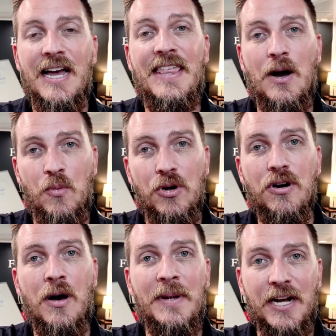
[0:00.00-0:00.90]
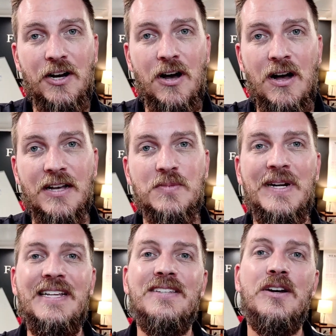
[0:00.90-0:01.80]
That will come at a cost,
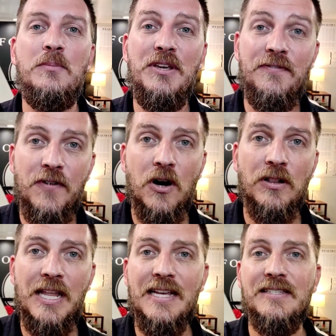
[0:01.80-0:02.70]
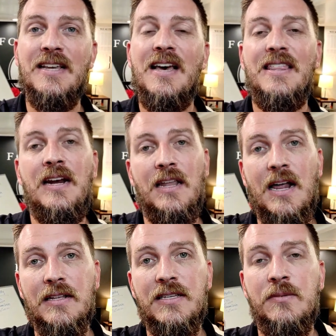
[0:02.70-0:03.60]
but it's going to be far less than a
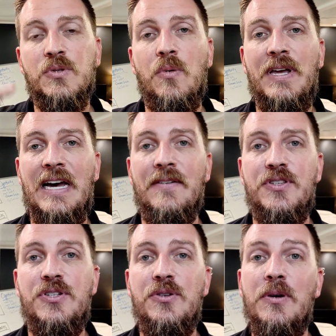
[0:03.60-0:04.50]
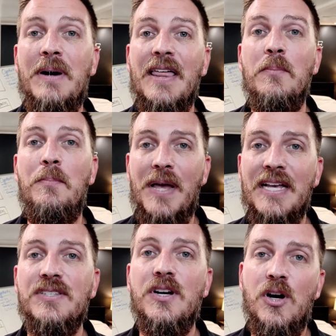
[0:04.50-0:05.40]
lot of times what we have to do to buy the
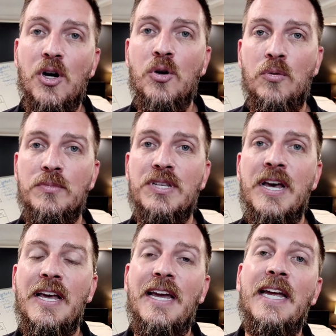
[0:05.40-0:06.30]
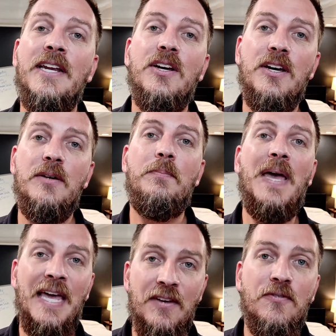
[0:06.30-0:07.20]
best homes and
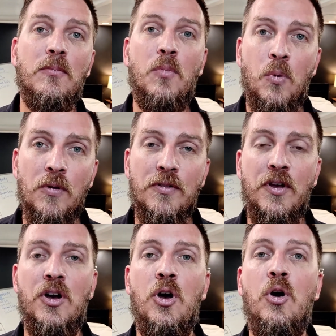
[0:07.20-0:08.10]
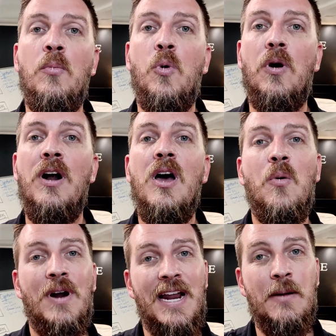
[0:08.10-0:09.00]
pay for more than the home, or
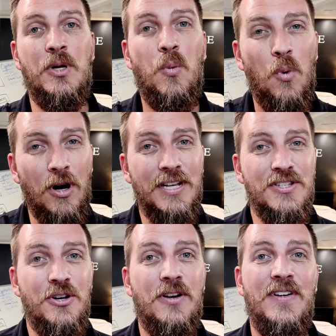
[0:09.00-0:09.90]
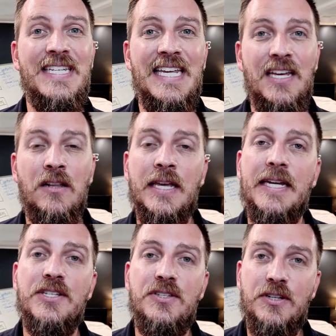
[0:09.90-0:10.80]
we're not able to work as good of a deal and
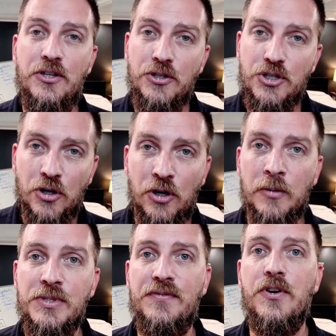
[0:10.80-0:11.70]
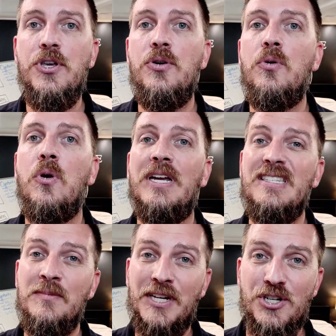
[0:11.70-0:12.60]
get good terms for you, or
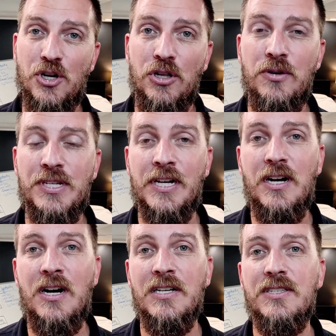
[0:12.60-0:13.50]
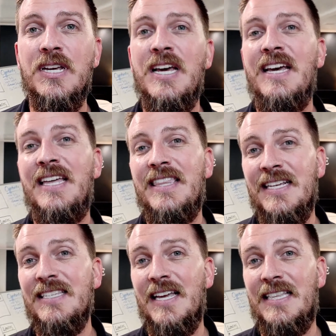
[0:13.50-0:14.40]
get some extra closing costs and
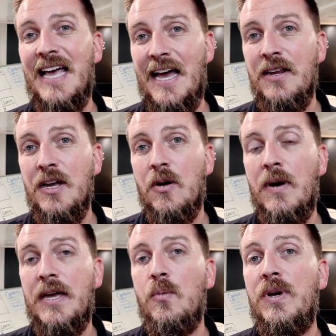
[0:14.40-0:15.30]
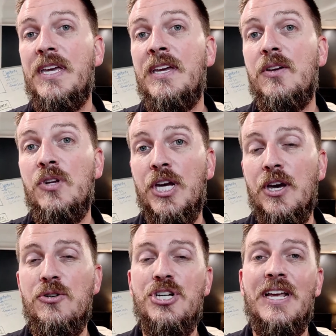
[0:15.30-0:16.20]
things like that, right? We can
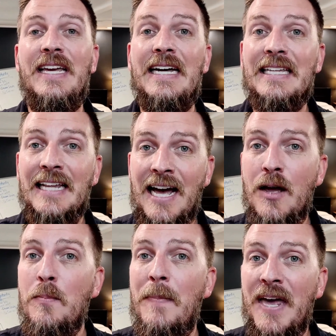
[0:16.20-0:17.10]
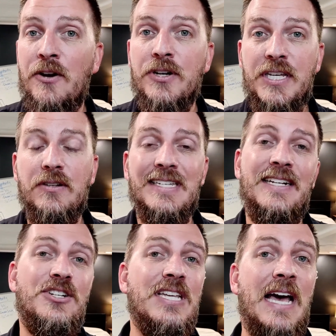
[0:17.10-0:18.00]
negotiate a lot better deals.
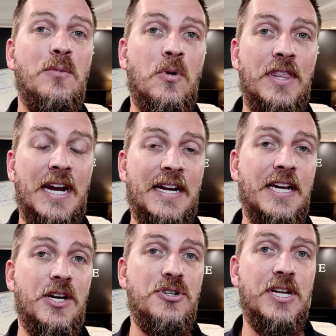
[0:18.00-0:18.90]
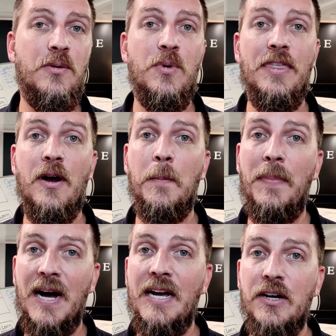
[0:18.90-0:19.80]
I just had one that I negotiated with our
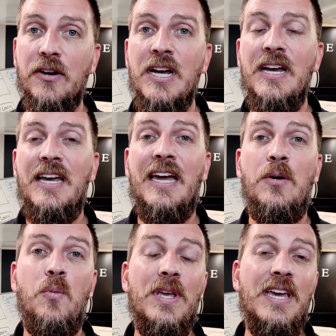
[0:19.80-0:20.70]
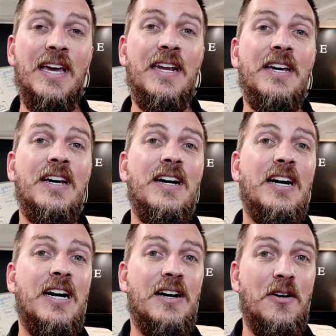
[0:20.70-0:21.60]
buyer, and we had
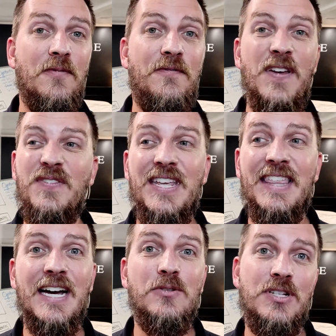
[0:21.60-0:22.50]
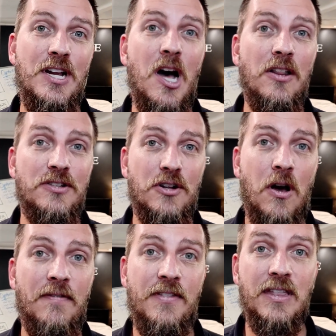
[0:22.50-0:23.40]
$50,000
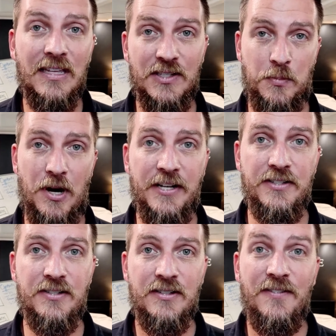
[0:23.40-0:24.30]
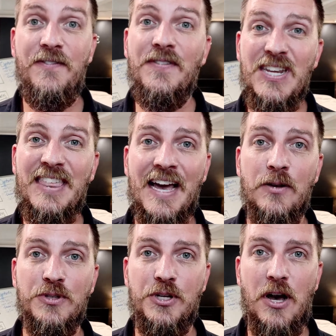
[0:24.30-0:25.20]
off the list price.
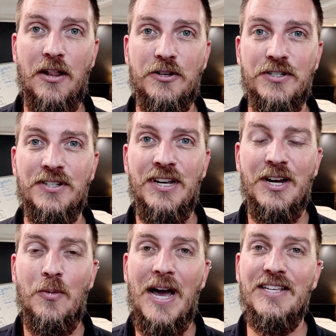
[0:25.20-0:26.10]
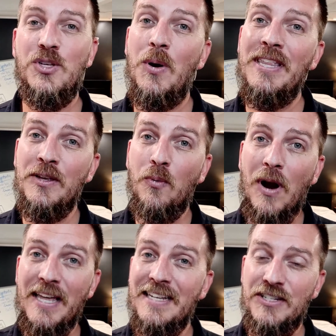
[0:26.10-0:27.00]
$50,000, right? So
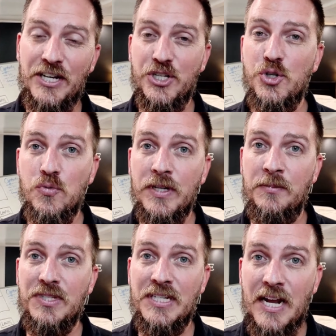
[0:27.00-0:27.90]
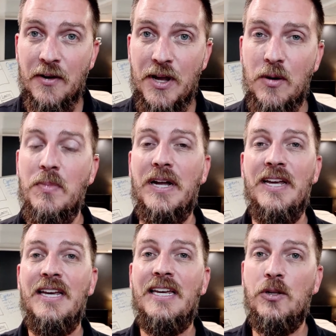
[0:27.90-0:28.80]
that's an extreme scenario,
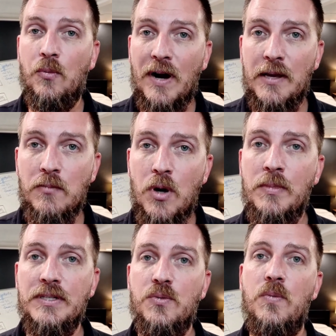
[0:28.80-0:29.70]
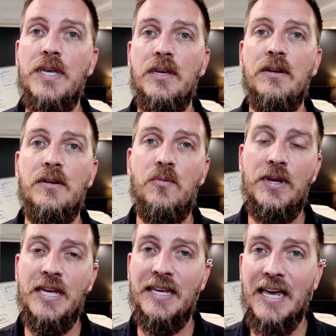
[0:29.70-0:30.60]
but in the right moments, we can
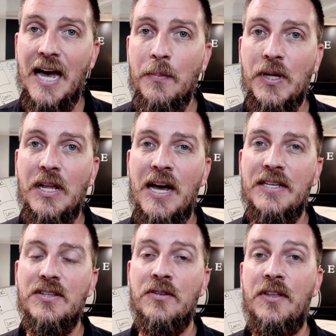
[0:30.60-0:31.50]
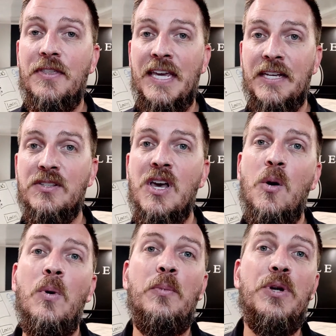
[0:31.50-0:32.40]
capitalize on the things
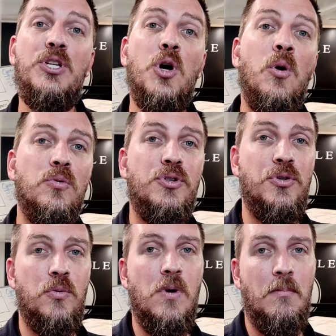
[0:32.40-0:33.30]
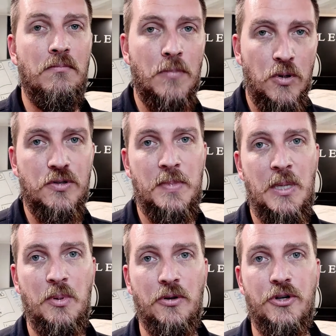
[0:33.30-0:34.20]
when we don't do what most
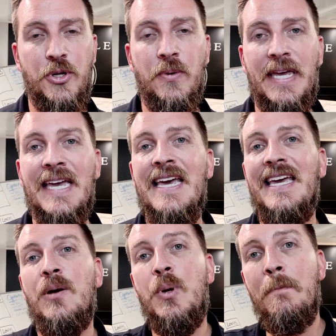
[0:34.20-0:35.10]
people are doing, and we